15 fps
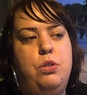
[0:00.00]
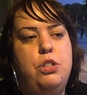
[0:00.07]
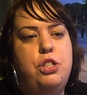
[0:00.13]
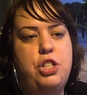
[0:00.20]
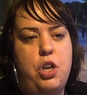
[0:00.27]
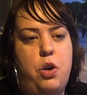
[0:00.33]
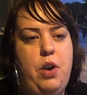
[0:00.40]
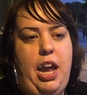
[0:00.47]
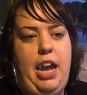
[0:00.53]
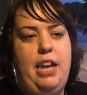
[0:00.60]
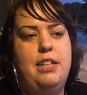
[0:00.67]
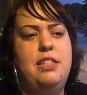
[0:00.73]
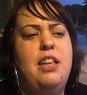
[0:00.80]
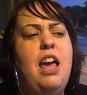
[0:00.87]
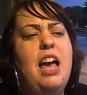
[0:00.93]

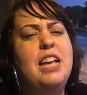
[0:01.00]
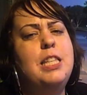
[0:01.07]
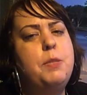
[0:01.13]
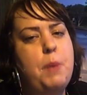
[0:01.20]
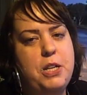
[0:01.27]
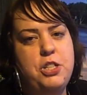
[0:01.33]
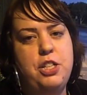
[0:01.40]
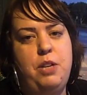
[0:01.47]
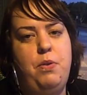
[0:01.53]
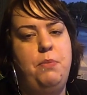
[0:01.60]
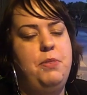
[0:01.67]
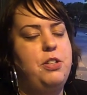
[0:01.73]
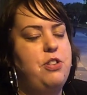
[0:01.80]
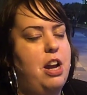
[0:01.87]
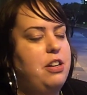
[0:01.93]
showcase especially
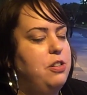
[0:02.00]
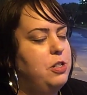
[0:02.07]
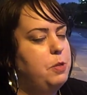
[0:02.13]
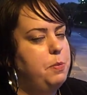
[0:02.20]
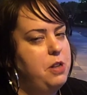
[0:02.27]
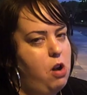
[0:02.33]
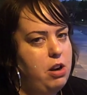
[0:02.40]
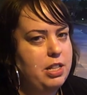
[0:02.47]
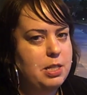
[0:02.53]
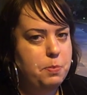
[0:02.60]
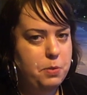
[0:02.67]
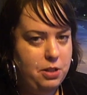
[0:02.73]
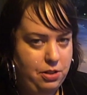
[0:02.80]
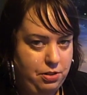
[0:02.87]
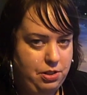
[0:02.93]
women directors, but not
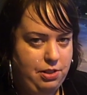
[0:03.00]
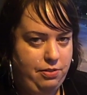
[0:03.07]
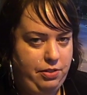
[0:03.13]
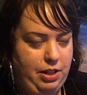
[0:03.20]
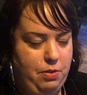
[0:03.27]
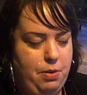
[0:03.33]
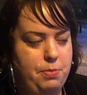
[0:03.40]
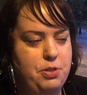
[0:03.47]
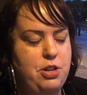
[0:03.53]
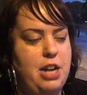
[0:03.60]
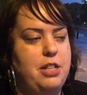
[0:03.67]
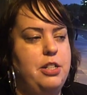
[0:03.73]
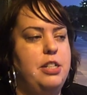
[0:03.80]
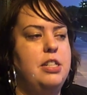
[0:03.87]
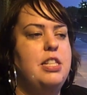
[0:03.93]
exclusively women
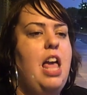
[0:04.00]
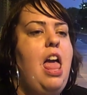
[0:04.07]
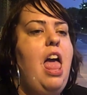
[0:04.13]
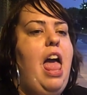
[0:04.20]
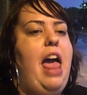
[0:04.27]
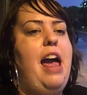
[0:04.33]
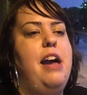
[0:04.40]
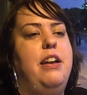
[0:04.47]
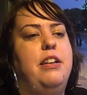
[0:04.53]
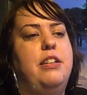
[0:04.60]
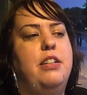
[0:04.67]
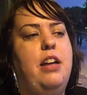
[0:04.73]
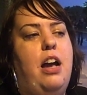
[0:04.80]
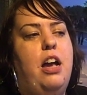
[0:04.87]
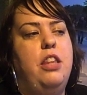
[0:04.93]
directors, and
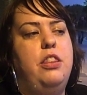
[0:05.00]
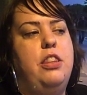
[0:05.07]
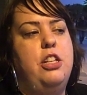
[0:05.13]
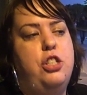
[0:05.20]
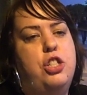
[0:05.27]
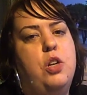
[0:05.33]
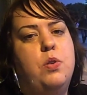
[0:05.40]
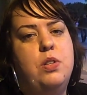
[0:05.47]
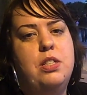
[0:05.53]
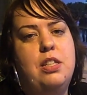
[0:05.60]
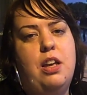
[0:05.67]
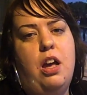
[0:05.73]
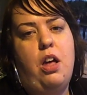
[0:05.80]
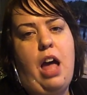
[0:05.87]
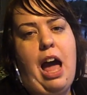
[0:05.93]
that shows
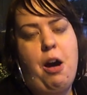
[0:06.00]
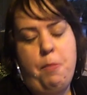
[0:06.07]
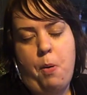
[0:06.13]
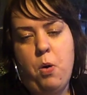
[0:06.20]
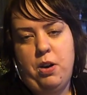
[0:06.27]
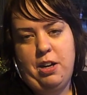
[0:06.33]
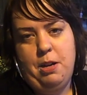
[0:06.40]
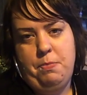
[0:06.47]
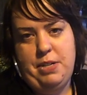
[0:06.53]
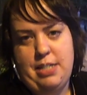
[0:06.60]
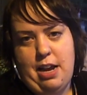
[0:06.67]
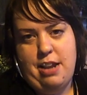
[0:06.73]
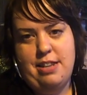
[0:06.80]
how porn can be done